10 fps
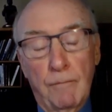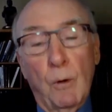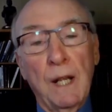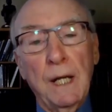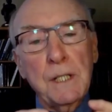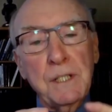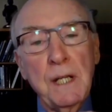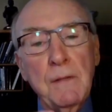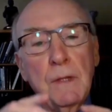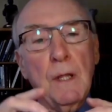For it is
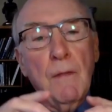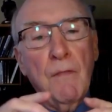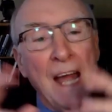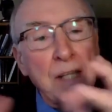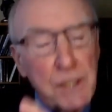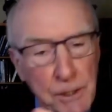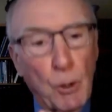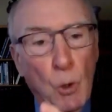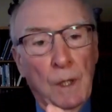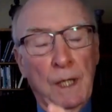in that
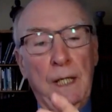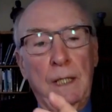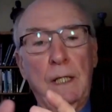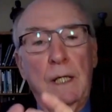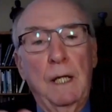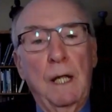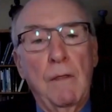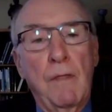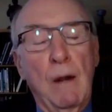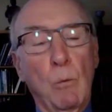story
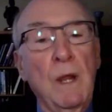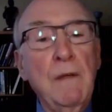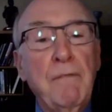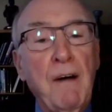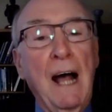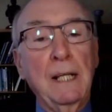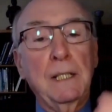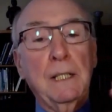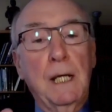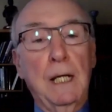that we
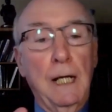find